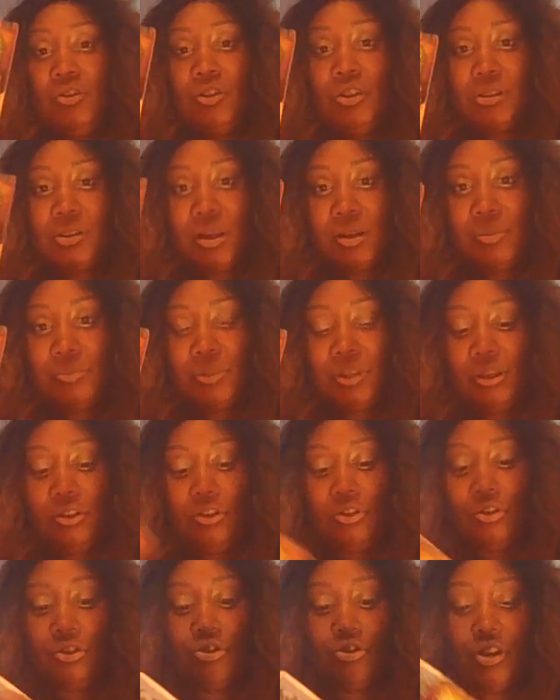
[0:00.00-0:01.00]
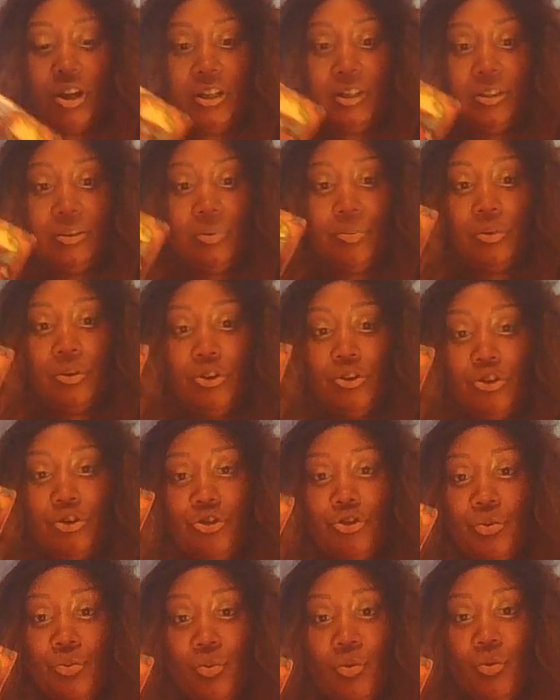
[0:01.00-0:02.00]
for something, you're trying to push
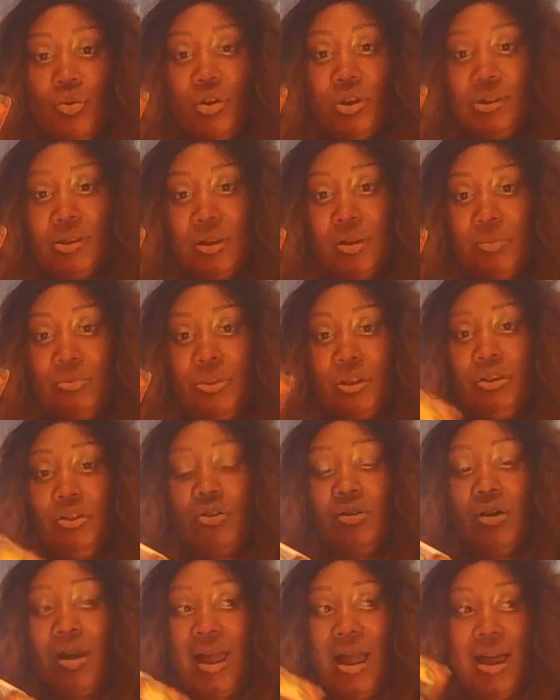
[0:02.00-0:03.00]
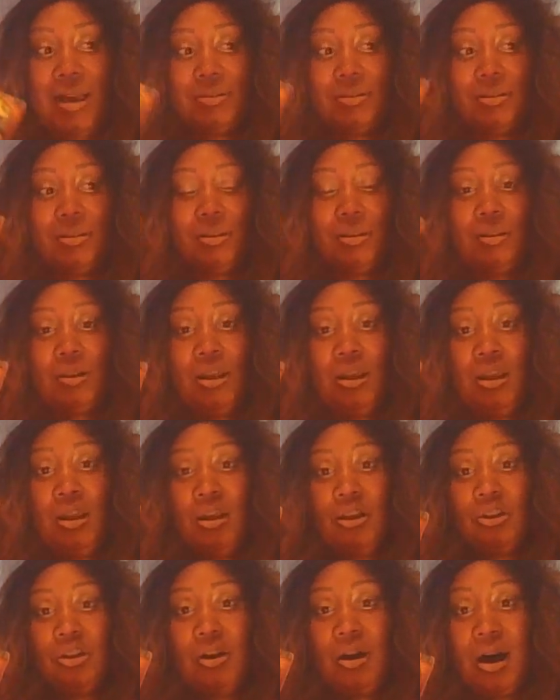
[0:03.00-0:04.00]
towards something, you're asking
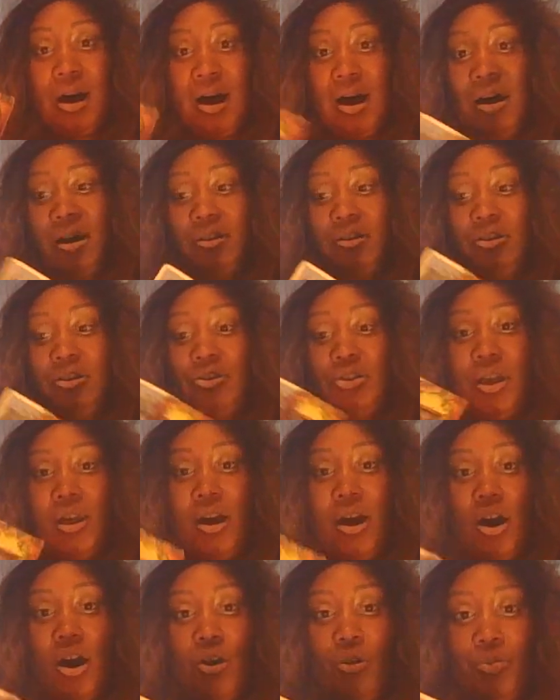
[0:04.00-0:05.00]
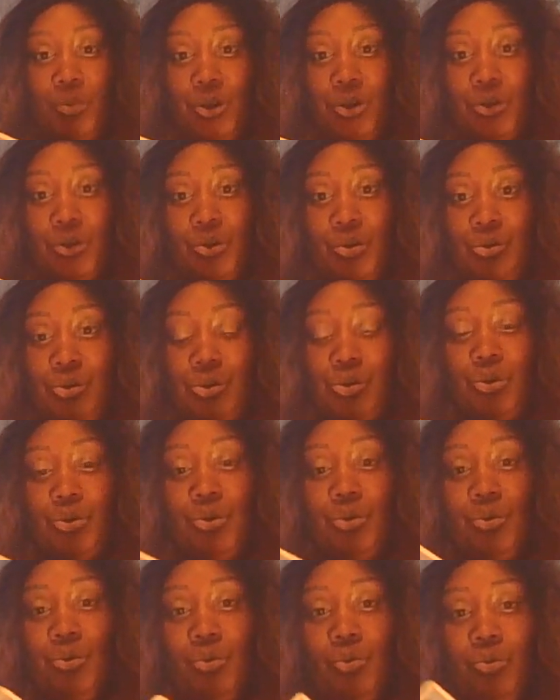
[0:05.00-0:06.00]
God to help you
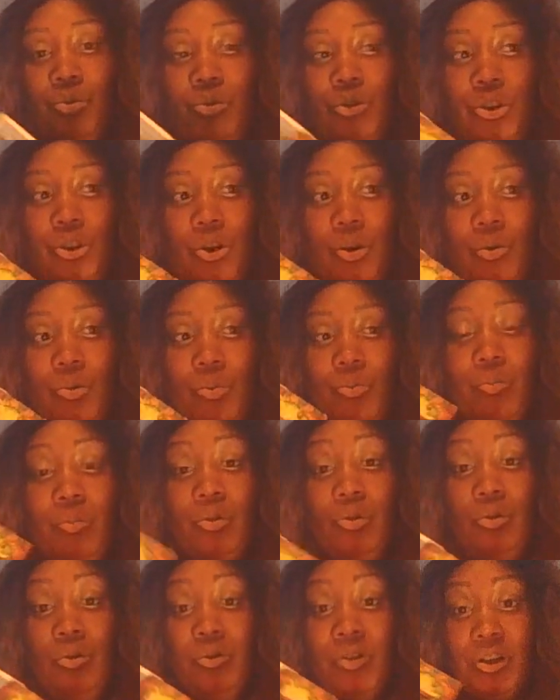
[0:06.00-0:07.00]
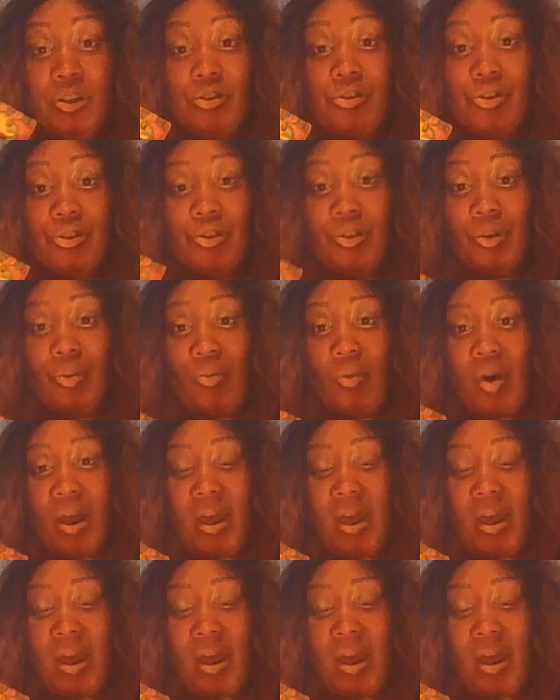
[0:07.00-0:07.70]
to, you know, move in a certain